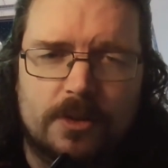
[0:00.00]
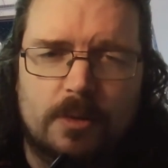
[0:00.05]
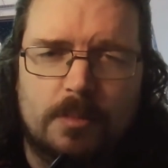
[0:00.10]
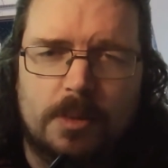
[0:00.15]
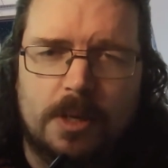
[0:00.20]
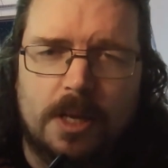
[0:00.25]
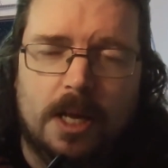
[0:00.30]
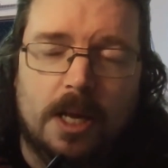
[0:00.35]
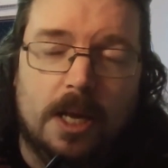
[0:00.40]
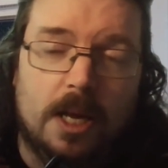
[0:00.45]

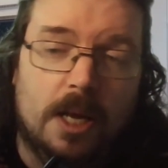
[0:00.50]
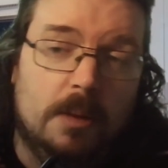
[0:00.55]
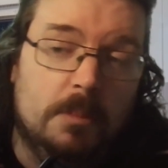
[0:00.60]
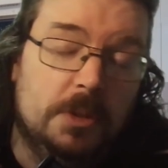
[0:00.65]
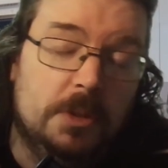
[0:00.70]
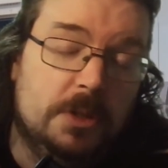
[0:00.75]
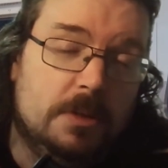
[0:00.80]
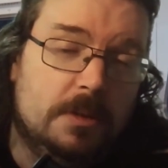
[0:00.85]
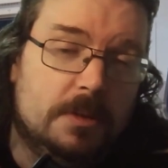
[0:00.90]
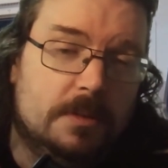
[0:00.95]
But
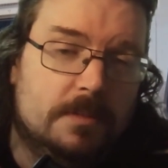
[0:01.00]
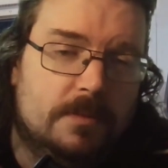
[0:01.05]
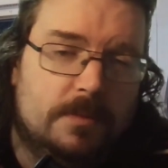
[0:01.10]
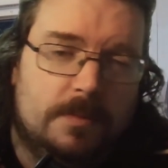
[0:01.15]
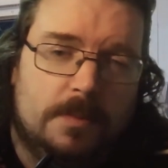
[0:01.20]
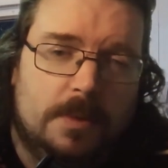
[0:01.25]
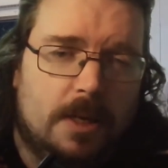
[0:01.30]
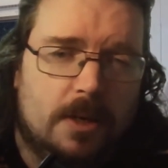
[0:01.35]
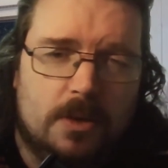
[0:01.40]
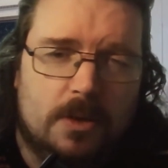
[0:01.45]

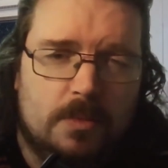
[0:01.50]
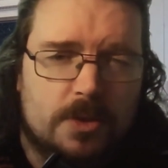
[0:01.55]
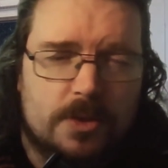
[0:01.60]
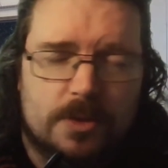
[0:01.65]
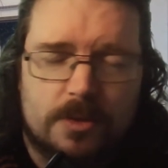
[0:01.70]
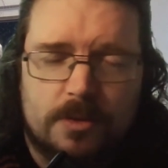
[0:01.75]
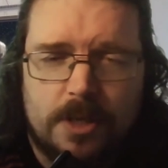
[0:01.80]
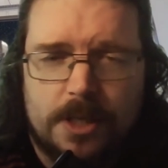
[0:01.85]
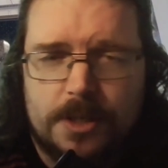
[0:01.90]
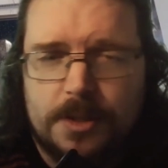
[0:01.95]
longer
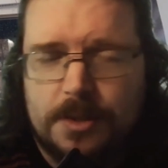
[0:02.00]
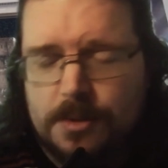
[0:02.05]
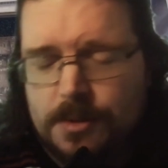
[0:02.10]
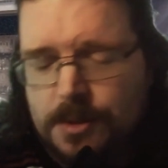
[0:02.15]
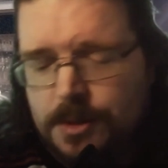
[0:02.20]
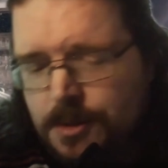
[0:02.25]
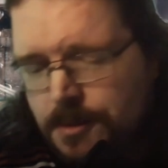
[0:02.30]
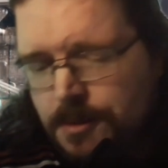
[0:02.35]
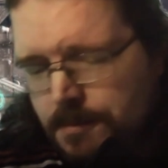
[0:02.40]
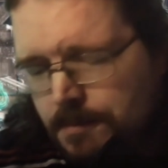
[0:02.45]
ones are great
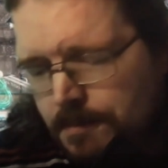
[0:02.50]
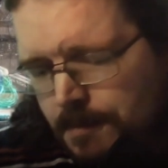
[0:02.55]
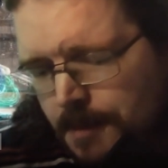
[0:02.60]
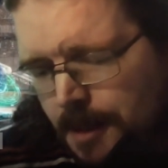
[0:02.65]
too,